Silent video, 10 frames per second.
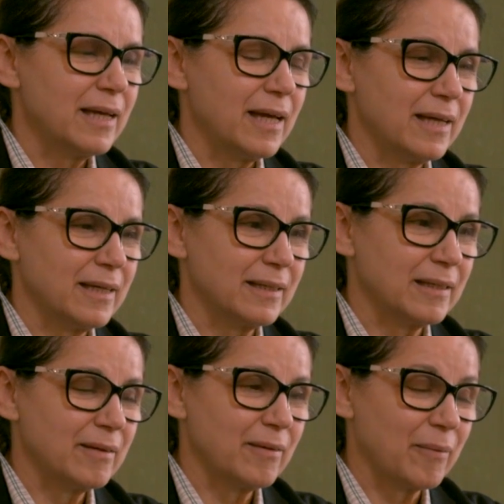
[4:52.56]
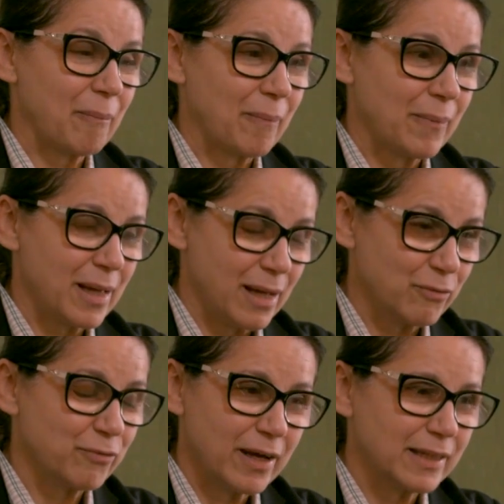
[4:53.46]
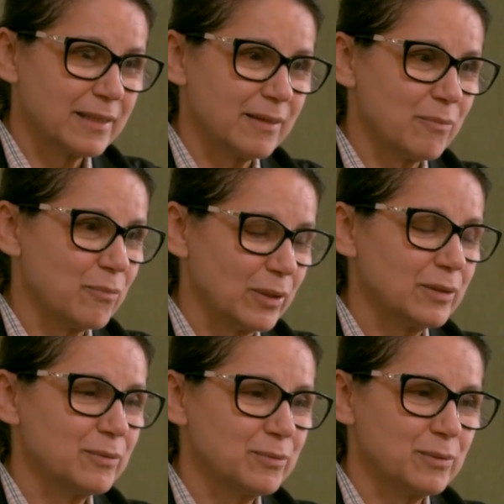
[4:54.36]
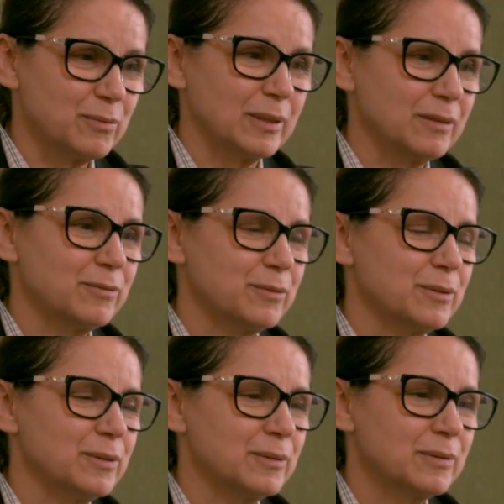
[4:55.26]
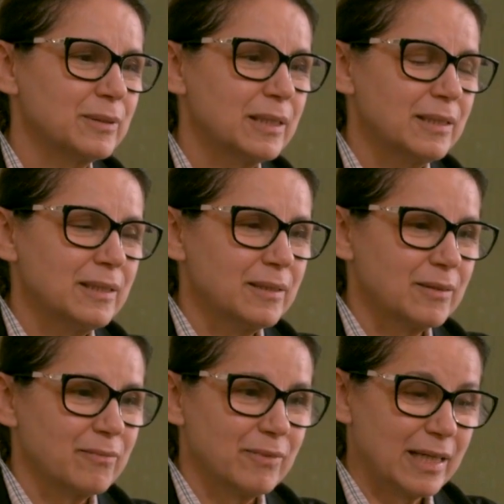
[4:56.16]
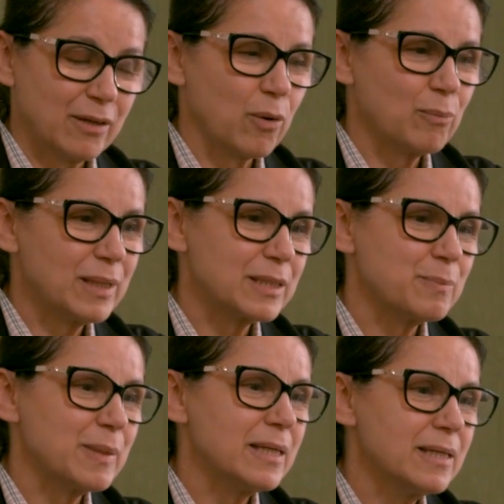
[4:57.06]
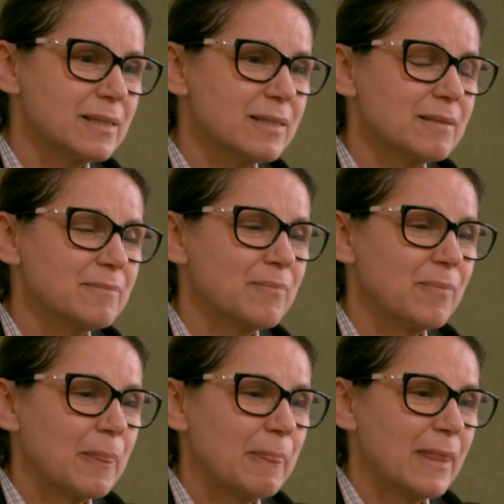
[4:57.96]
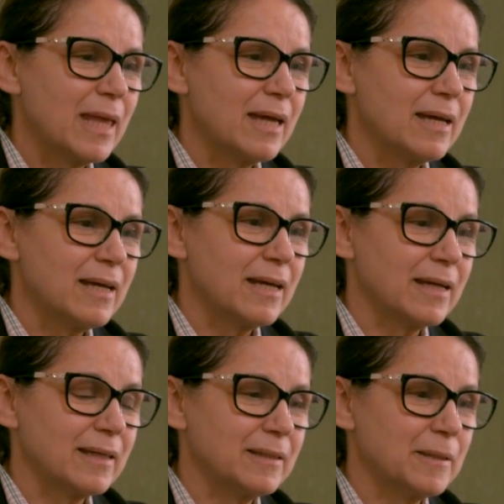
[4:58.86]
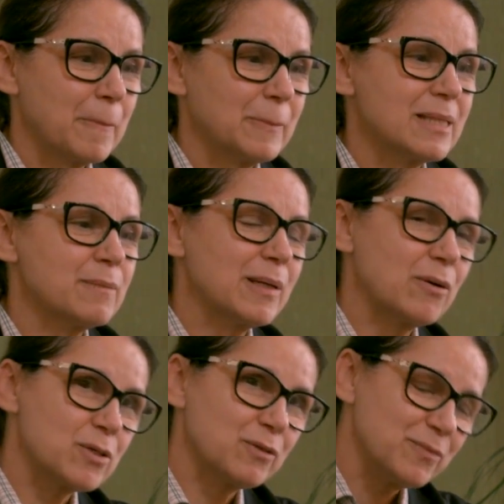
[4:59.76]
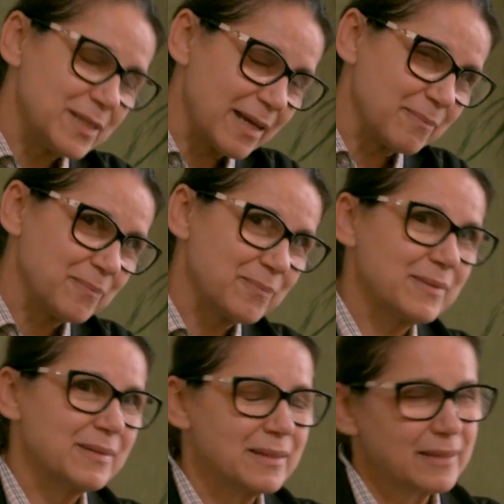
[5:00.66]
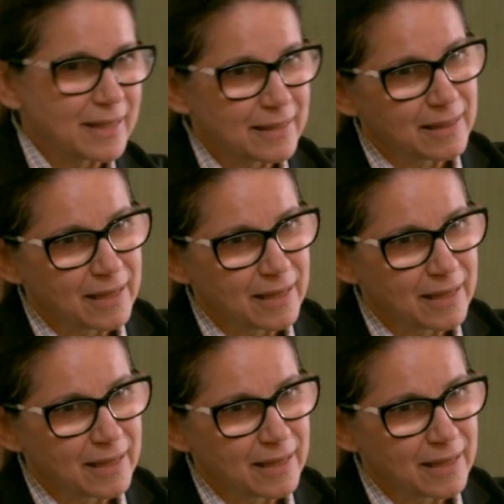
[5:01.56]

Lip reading: And I find them wonderful, wonderful, very complex beings. And it's because of them that